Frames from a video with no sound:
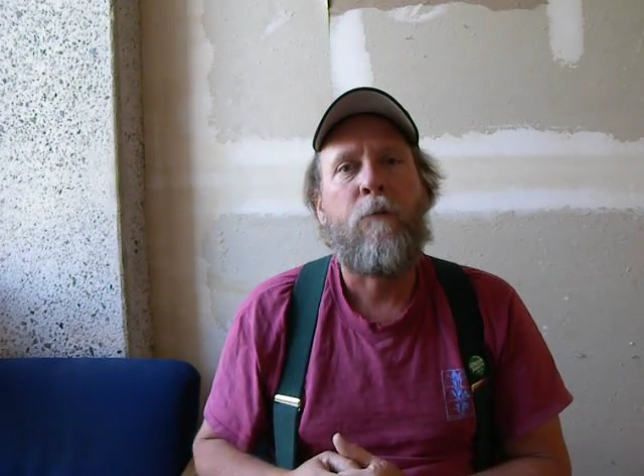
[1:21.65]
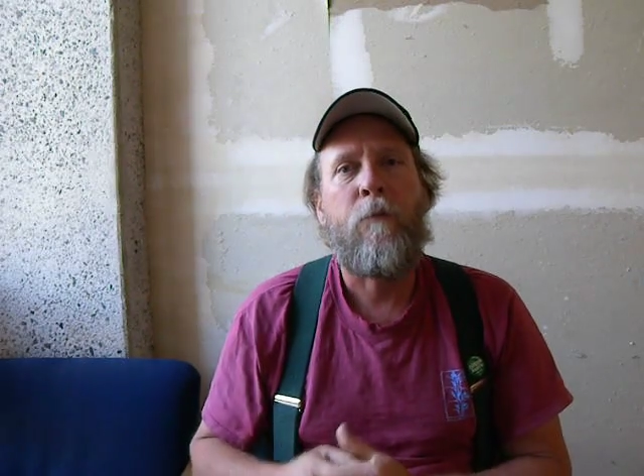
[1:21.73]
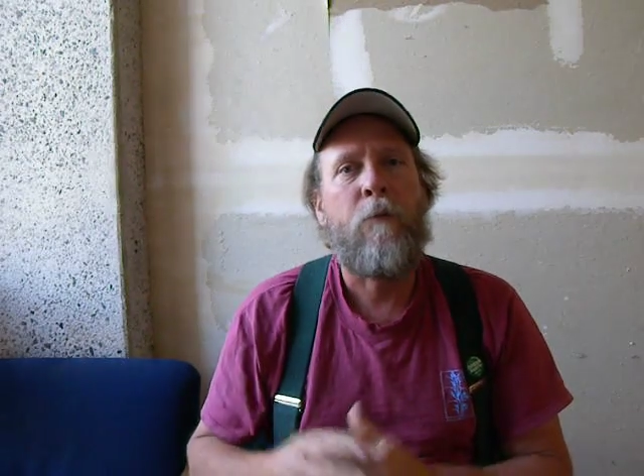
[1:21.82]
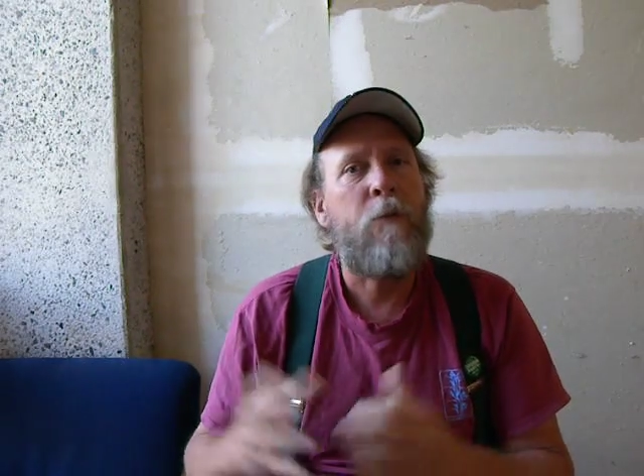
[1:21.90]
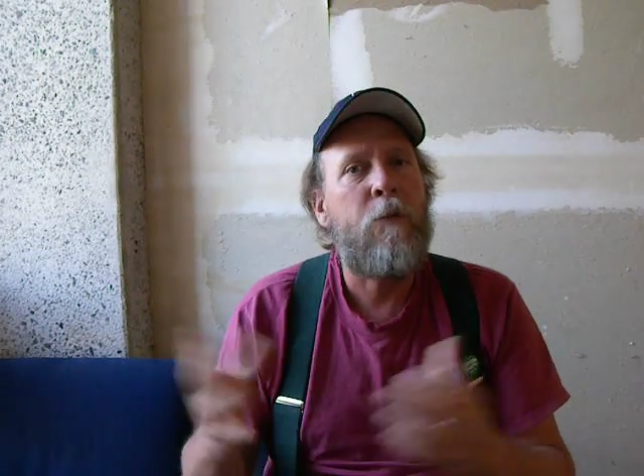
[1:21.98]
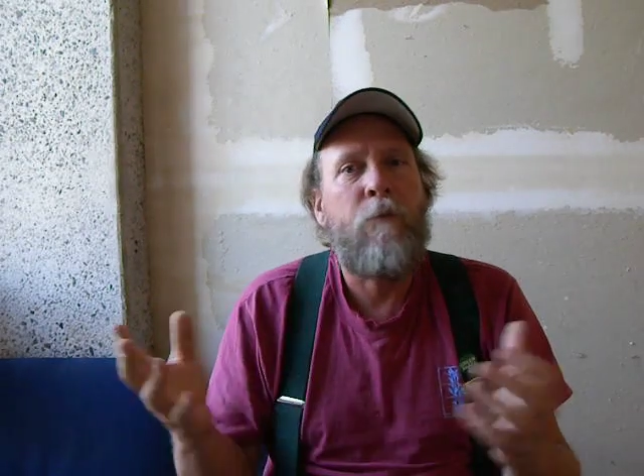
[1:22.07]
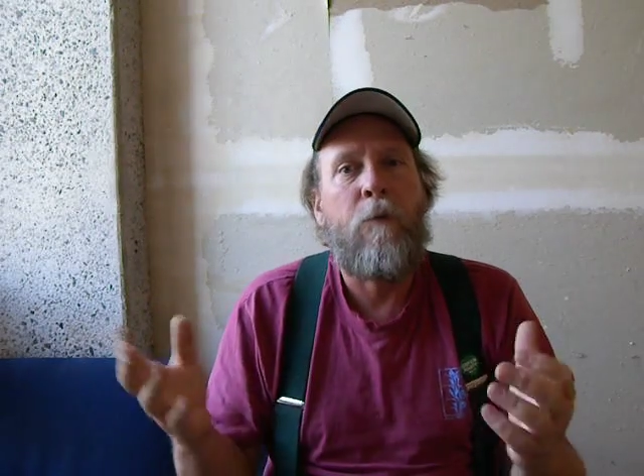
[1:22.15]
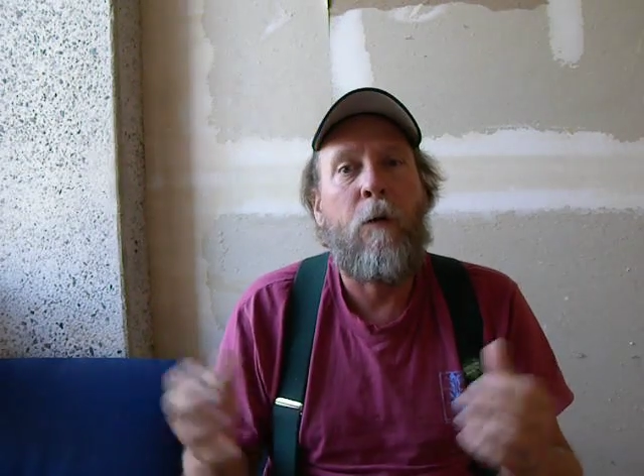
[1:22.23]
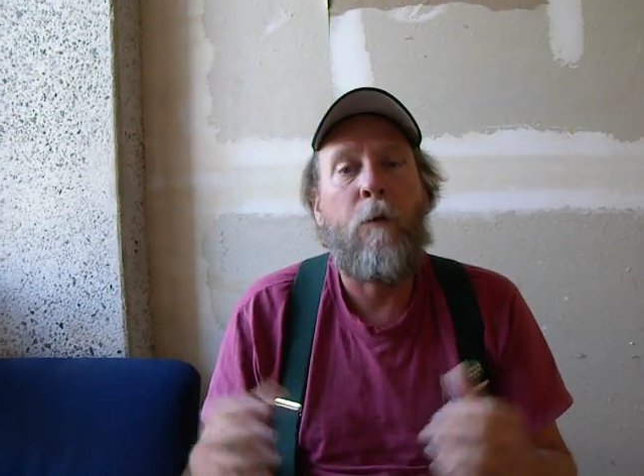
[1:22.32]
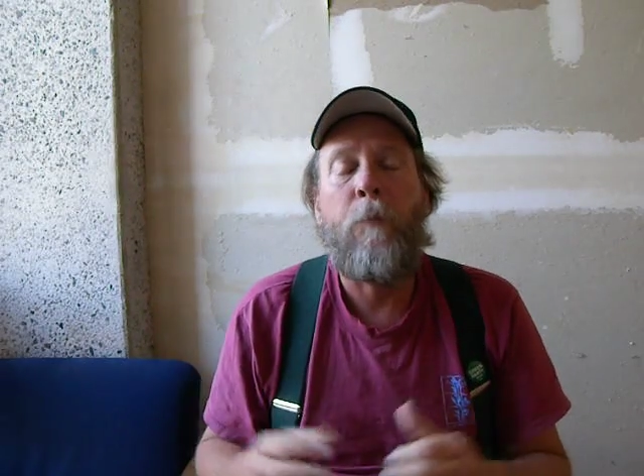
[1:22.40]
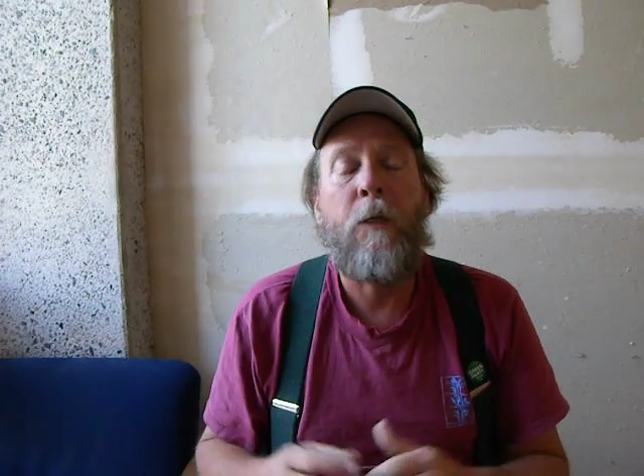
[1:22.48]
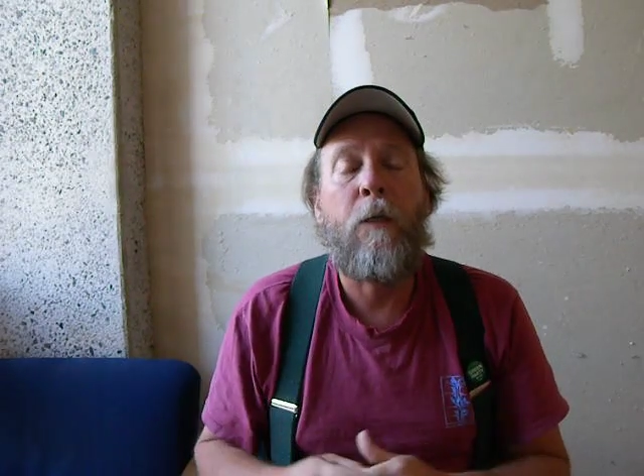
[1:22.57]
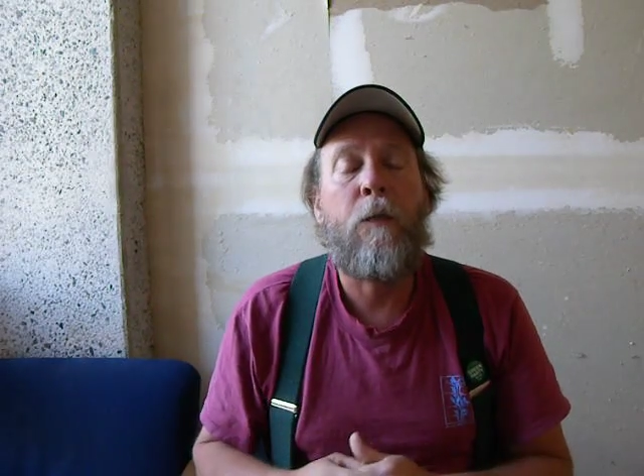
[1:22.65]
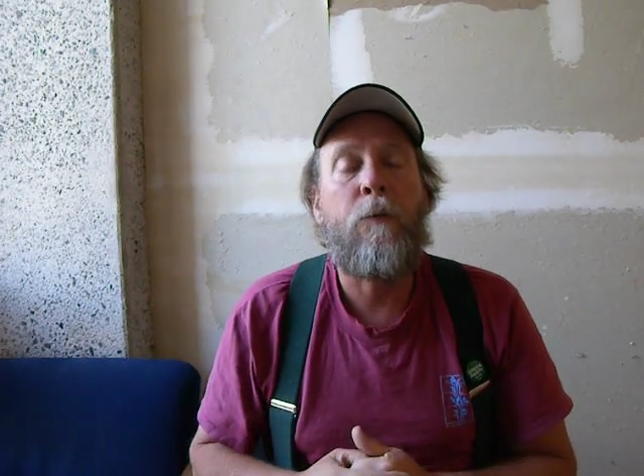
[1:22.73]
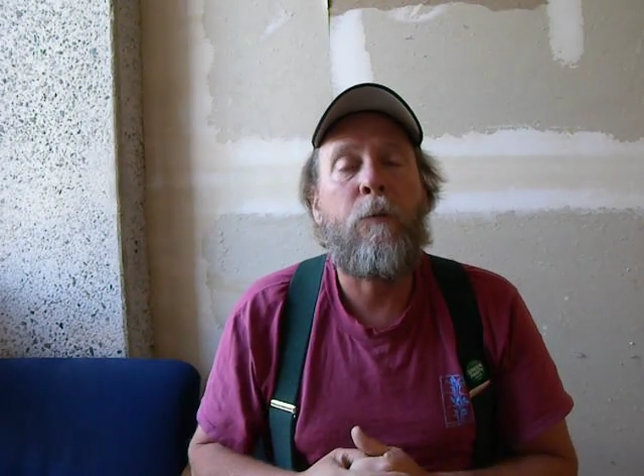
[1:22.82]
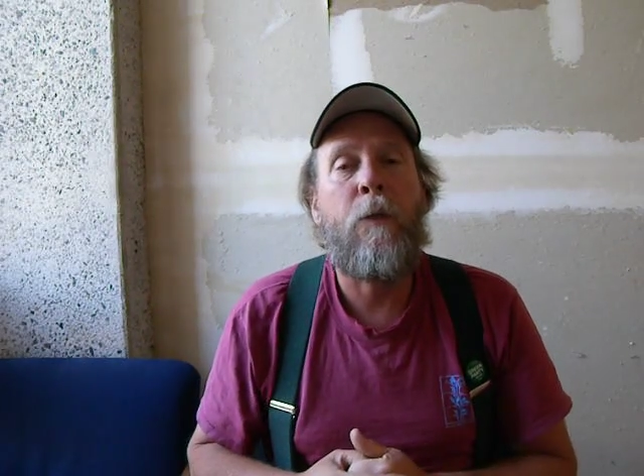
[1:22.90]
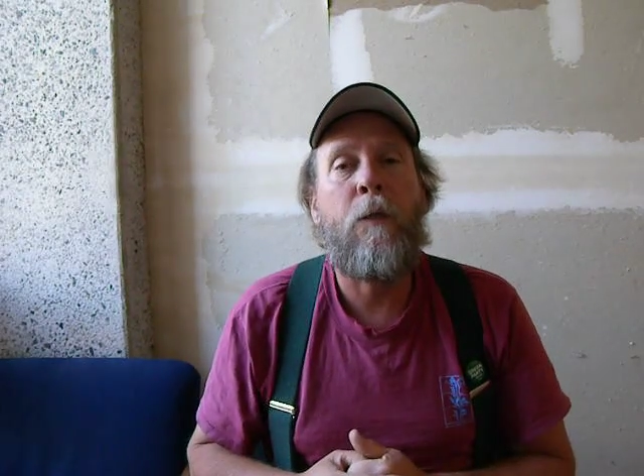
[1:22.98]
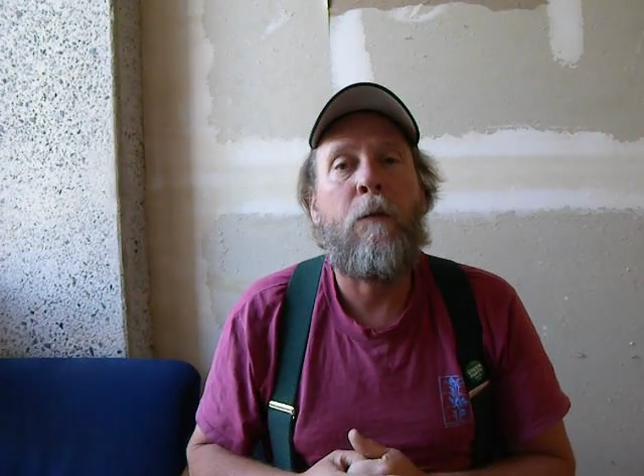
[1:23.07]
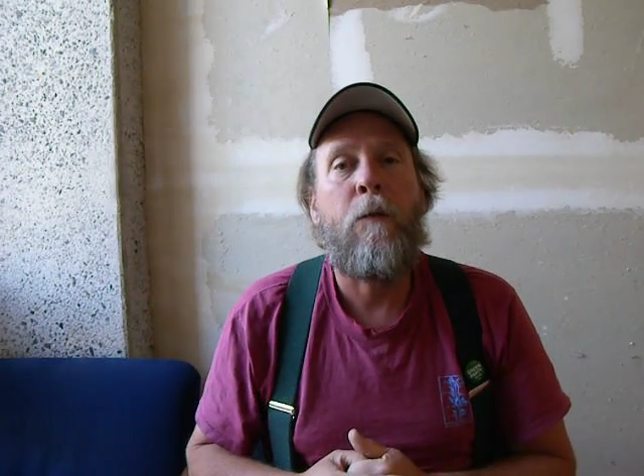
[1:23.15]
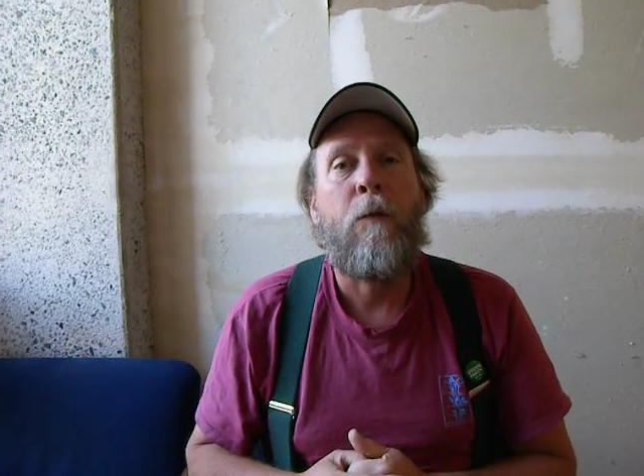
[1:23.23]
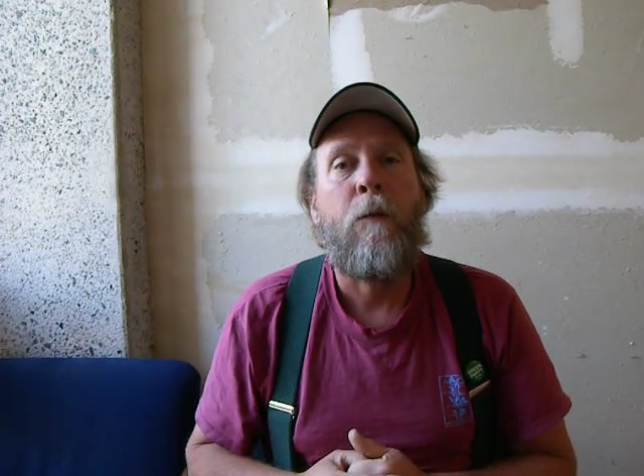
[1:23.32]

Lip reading: first of all, because we